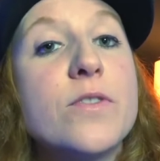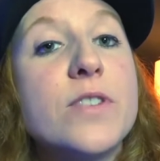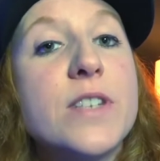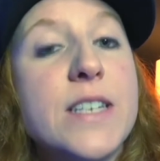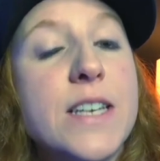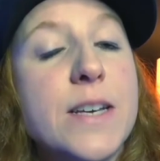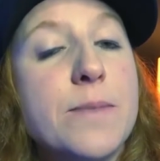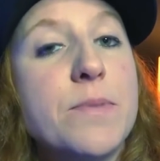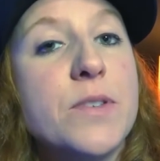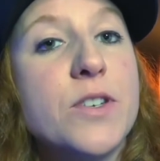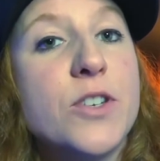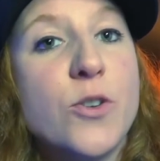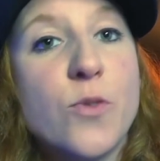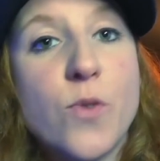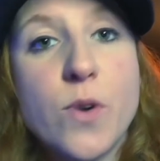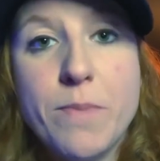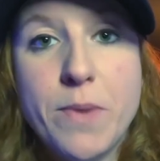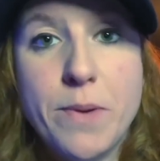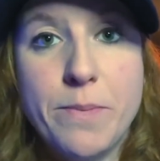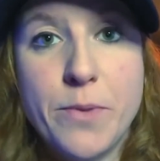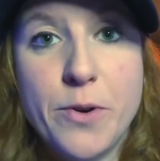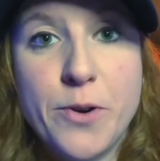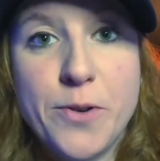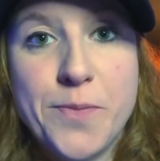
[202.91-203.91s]
tips to
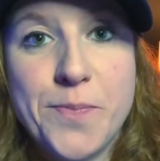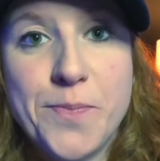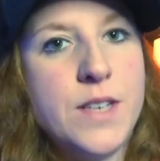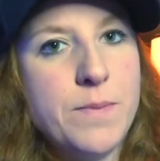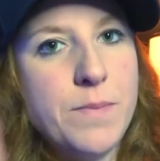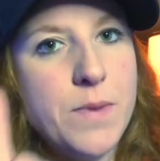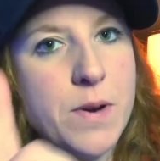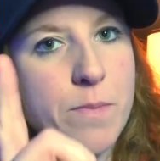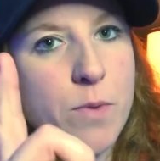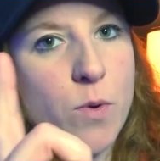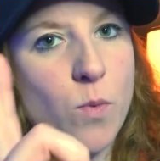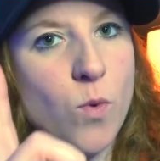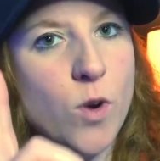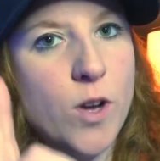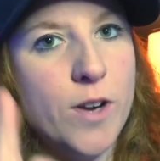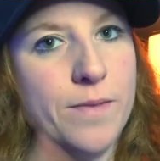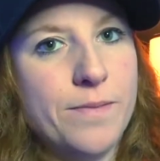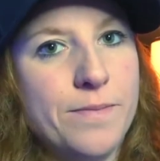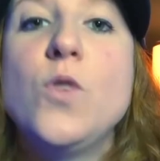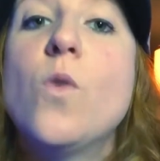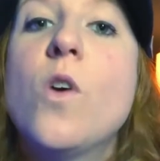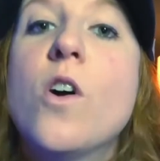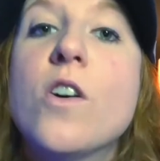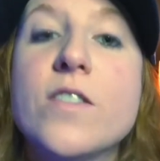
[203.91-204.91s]
remember. Tip number 1,
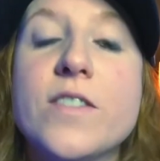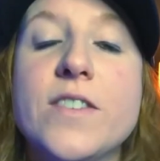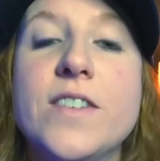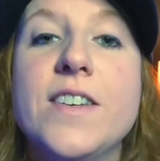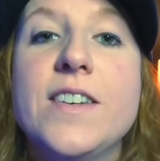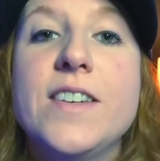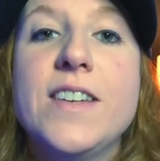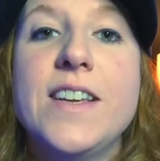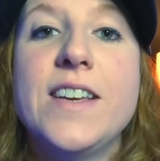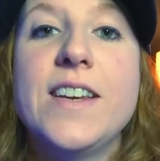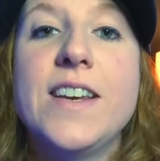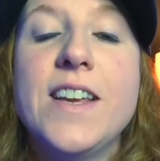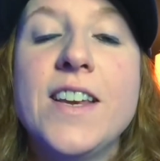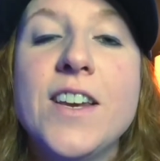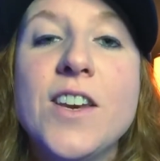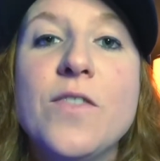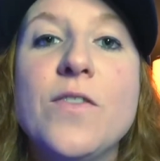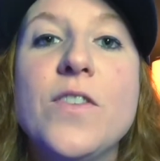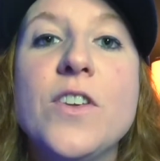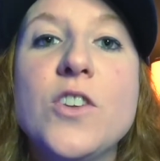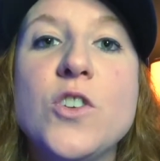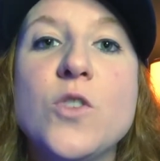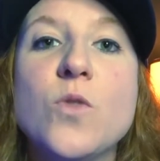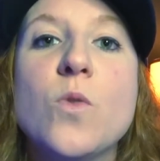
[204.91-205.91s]
you are sending
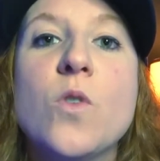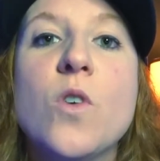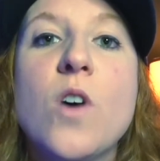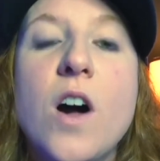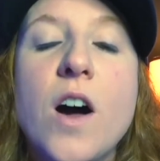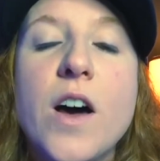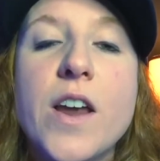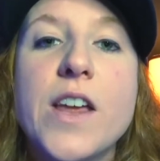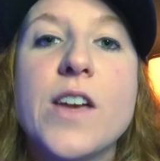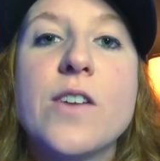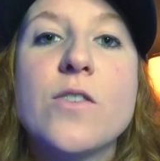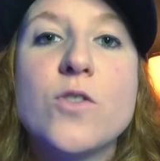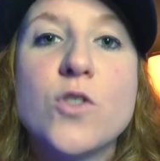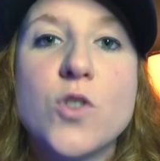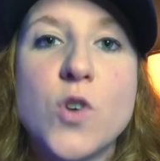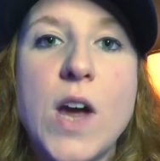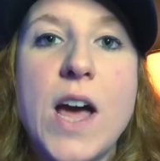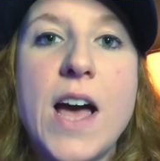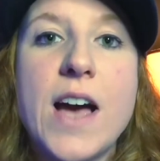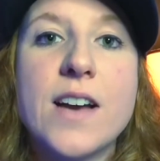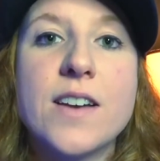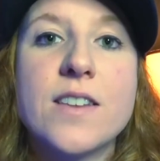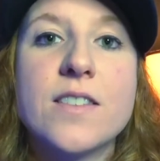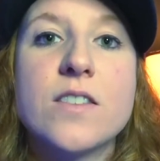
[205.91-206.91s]
individual audio
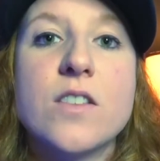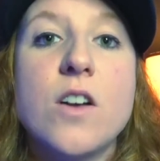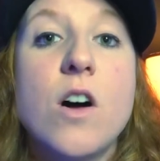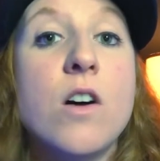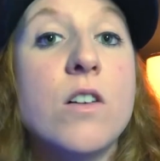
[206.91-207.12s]
tracks,